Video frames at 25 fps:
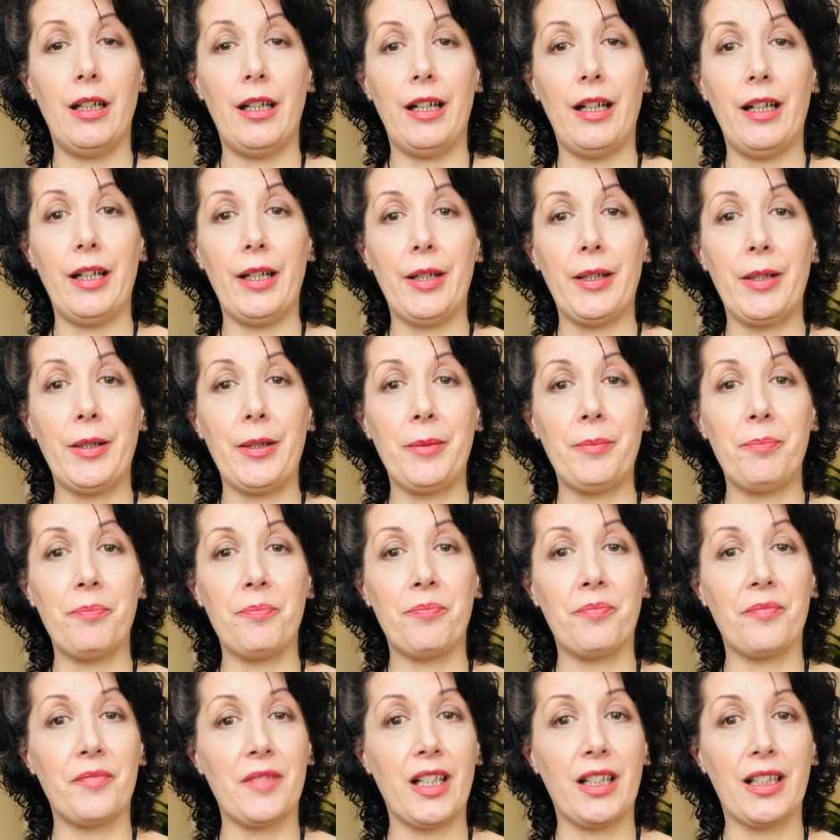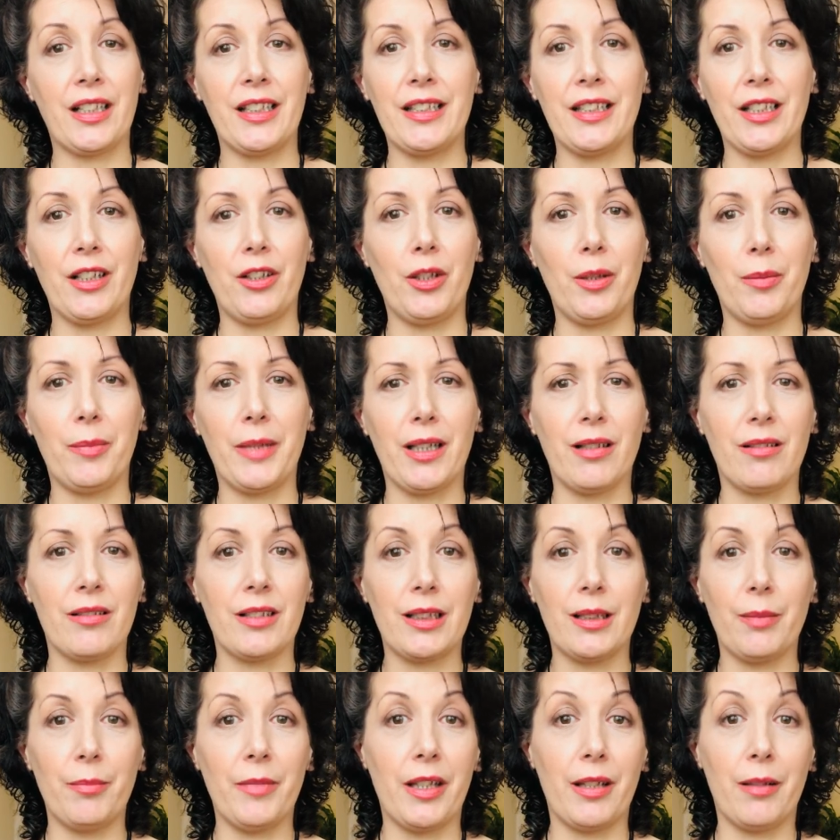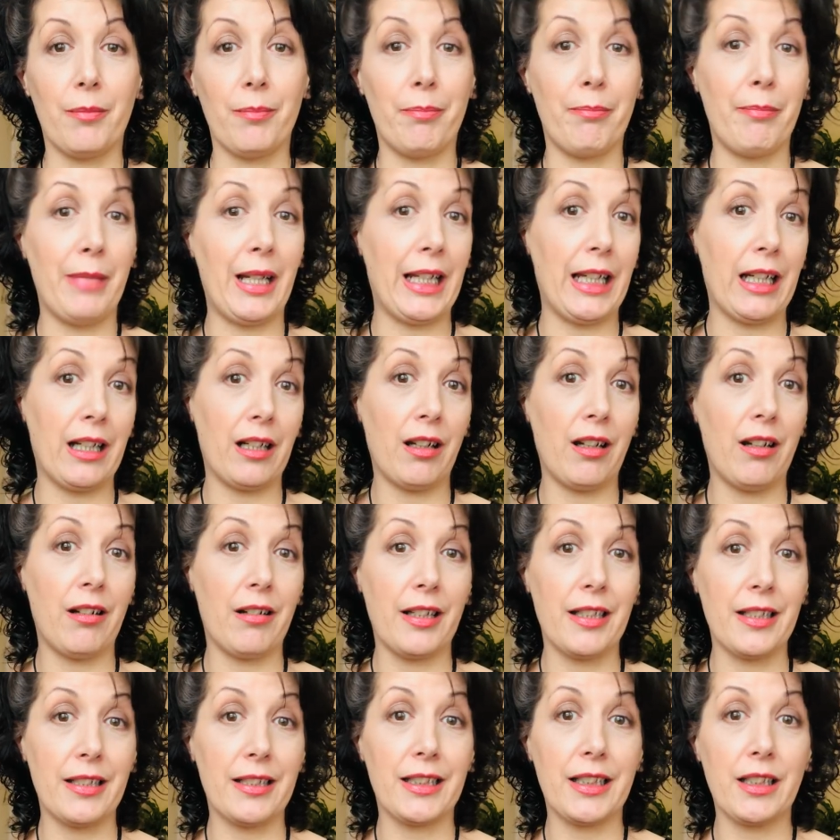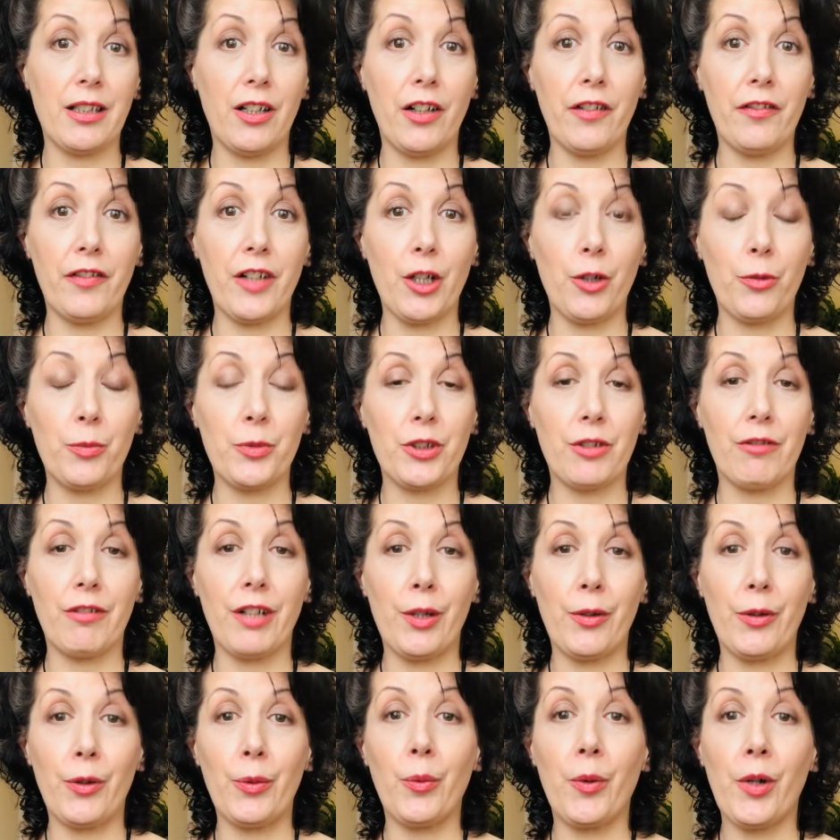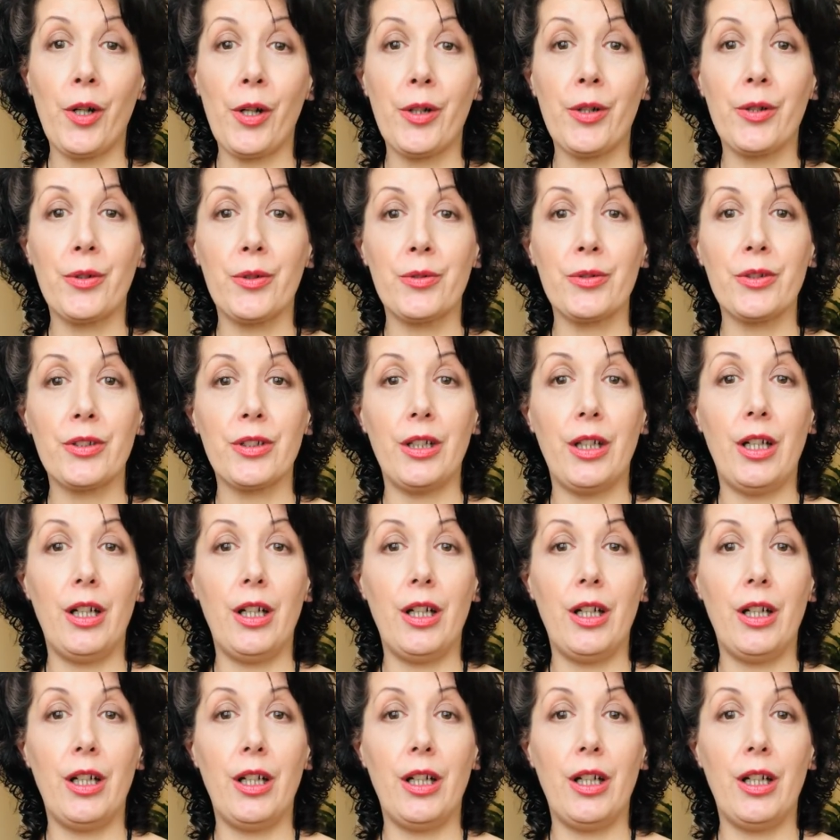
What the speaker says: I can tell you about some of the many clients I've helped around the world